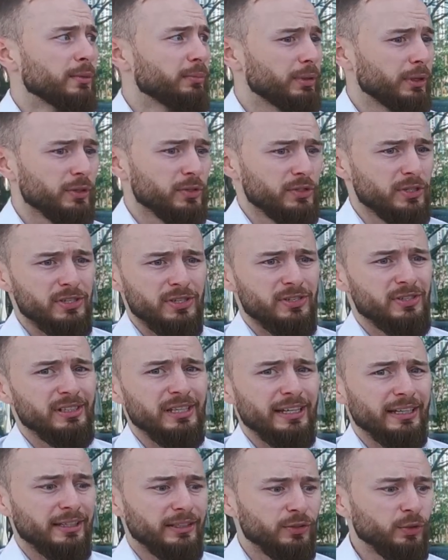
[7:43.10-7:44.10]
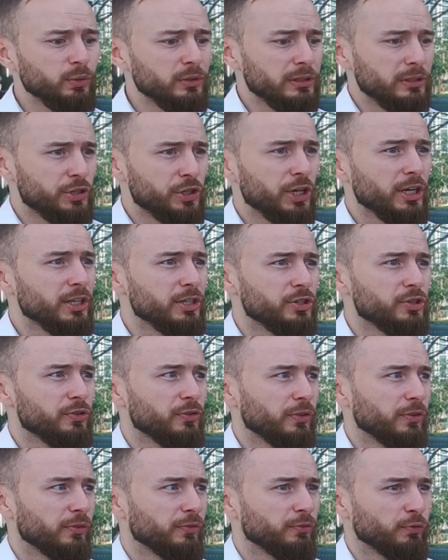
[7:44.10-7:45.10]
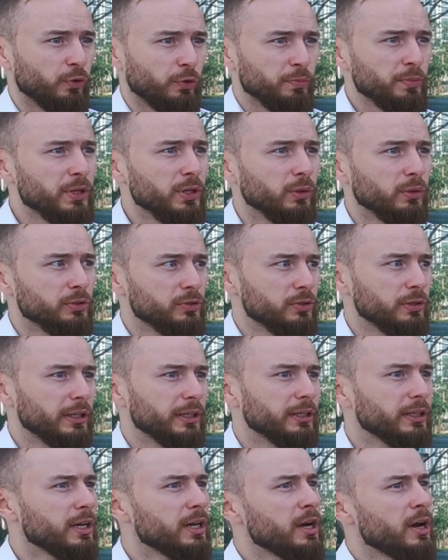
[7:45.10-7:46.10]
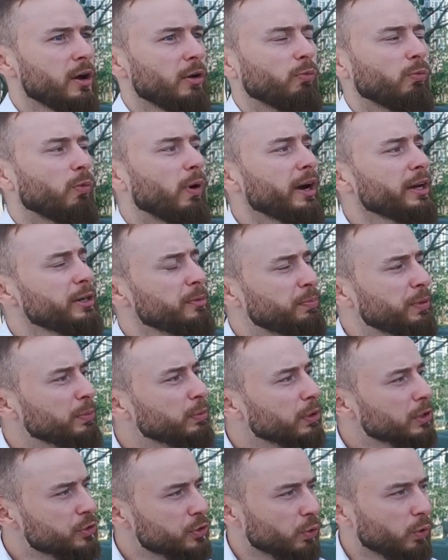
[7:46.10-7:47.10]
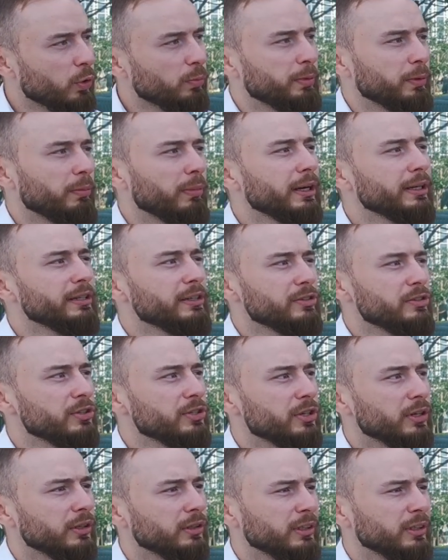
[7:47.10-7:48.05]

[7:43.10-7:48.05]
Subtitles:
Because this is like a total change for me also, like why the people are so open-minded here.